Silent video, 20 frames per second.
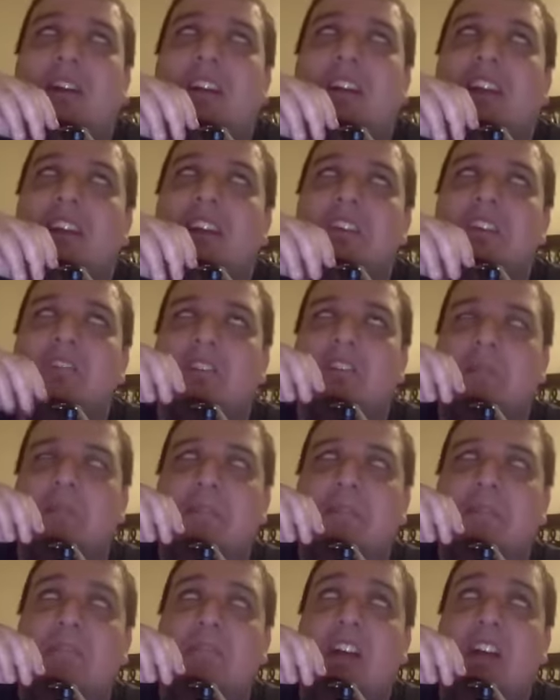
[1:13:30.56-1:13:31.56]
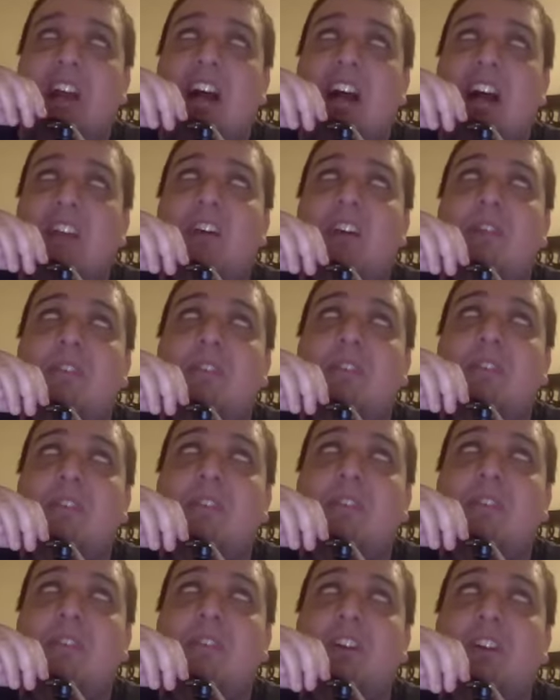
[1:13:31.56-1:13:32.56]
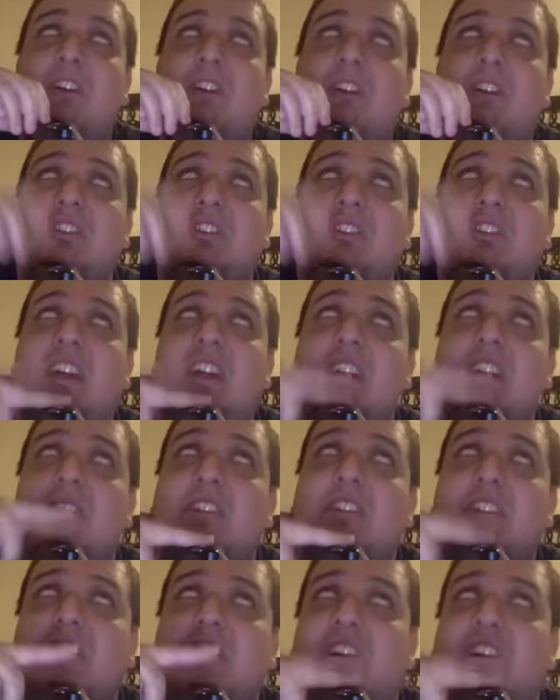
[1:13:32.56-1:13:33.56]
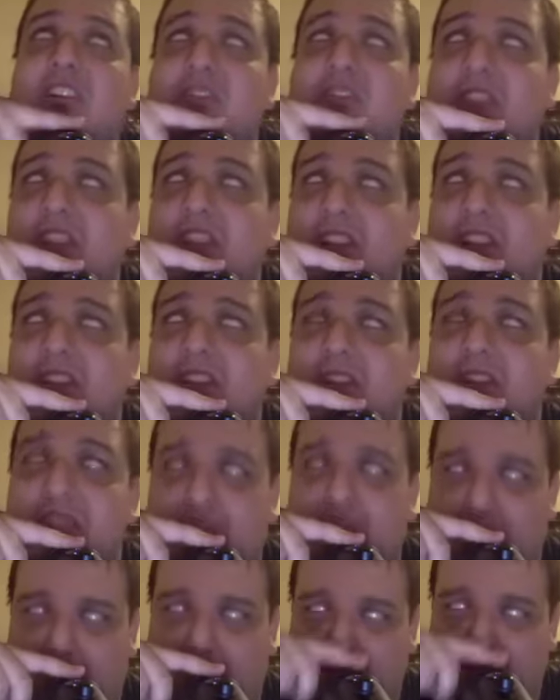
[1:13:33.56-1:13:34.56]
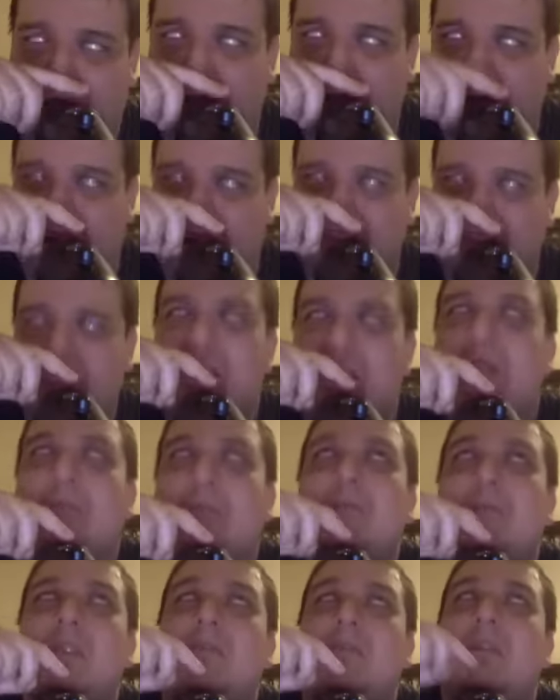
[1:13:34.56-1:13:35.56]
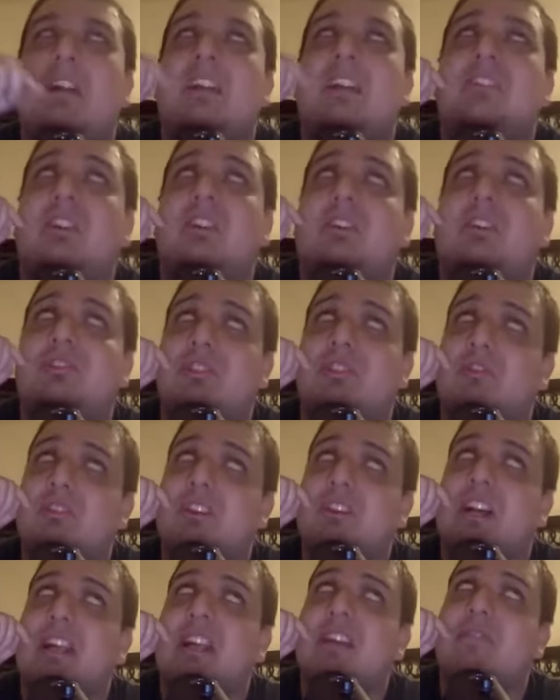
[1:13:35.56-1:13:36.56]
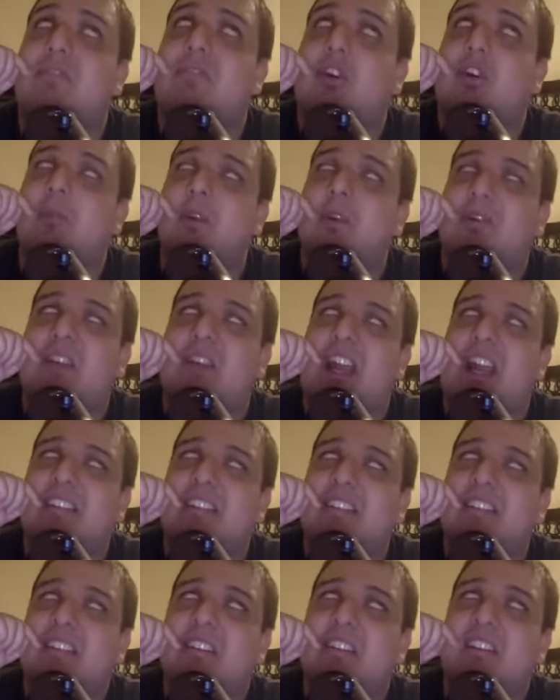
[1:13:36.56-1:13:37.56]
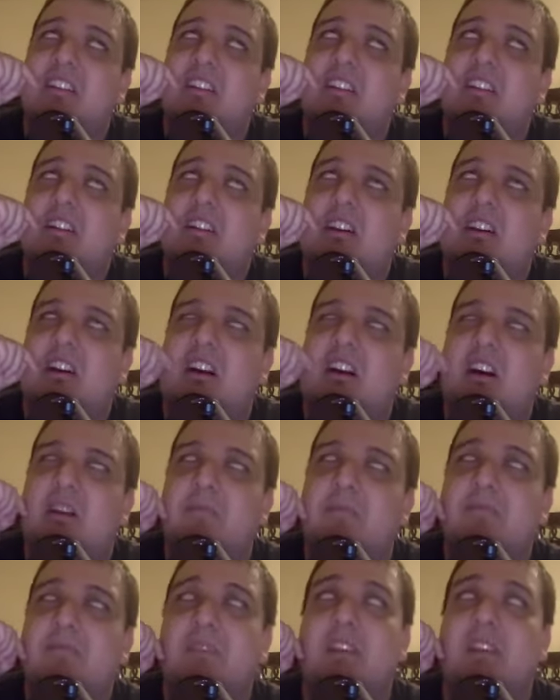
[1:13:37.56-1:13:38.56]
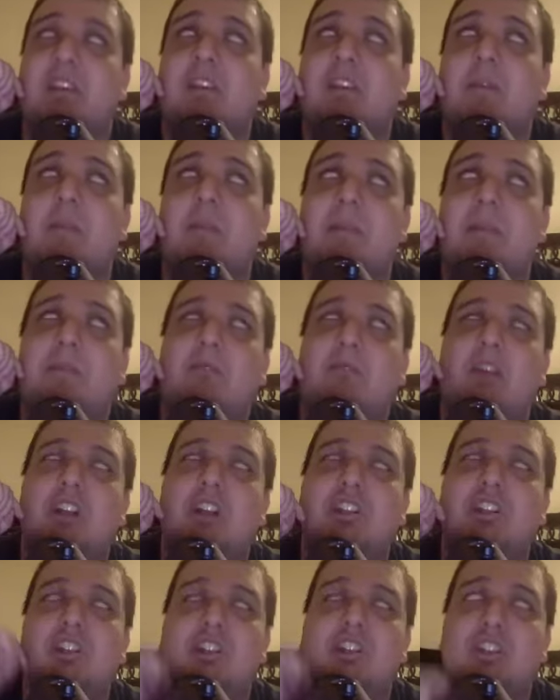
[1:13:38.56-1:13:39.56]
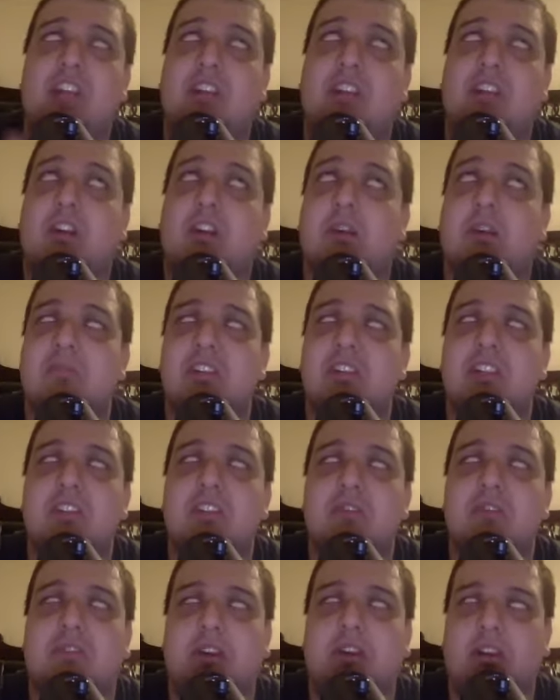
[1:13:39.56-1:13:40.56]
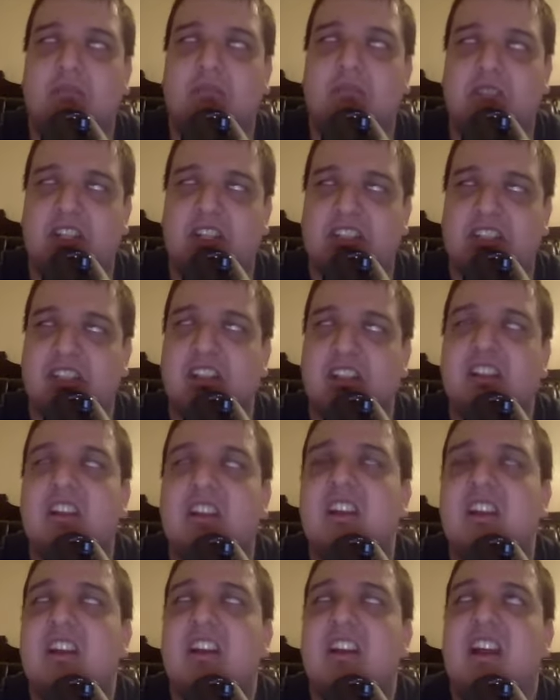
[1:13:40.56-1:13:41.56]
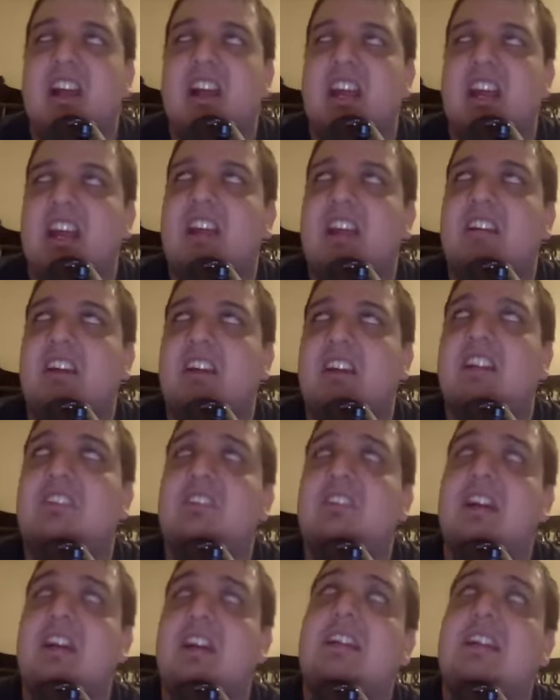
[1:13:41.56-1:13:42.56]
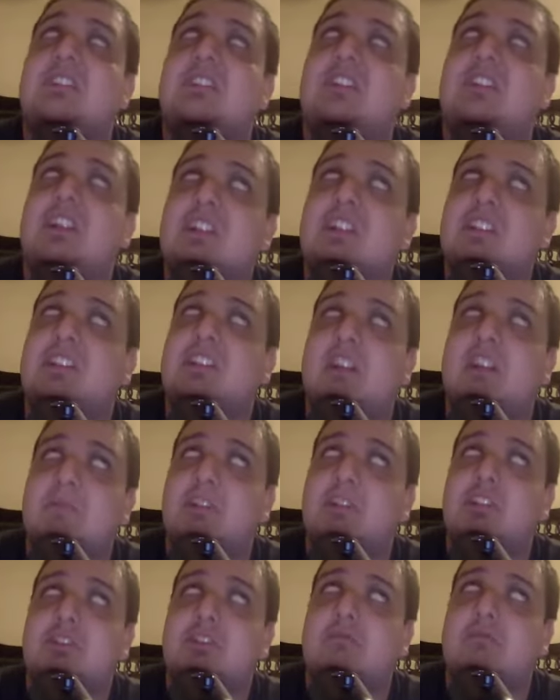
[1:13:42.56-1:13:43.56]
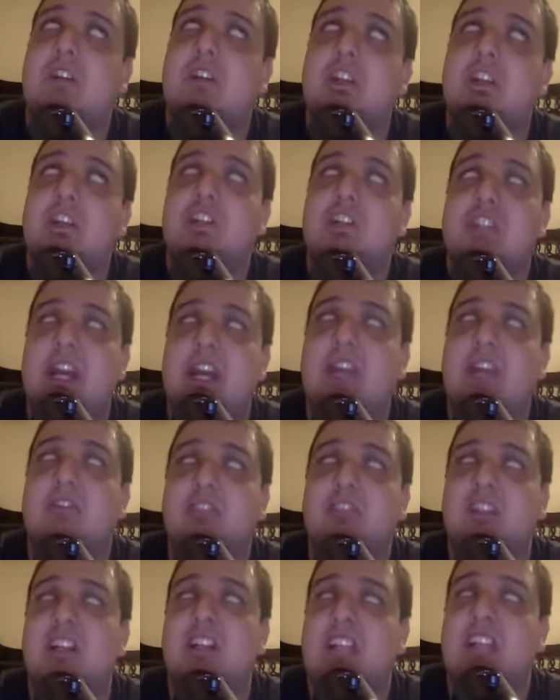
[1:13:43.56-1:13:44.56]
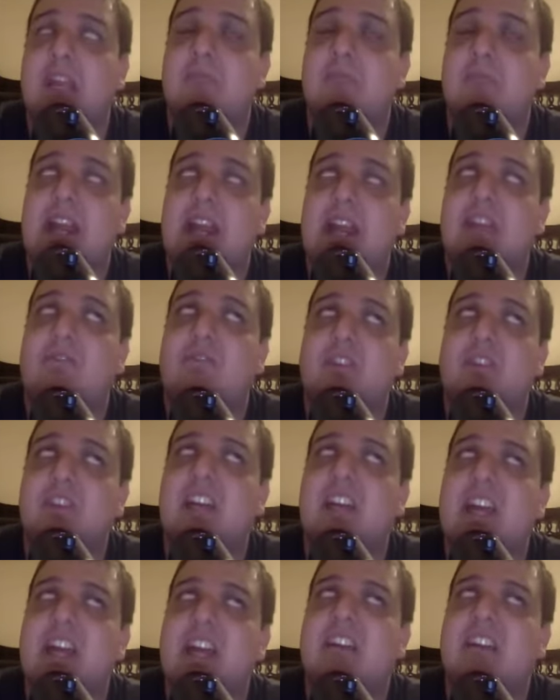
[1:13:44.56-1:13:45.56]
I, you could be right. I don't have a filter, and if it's a controversy, I don't give a damn. I'm talking about it. But it's also, you got to inform your fans. Um, the, the people watching your channel come to you for a reason. And it's not a touchy subject to where your channel is going to get banned for that.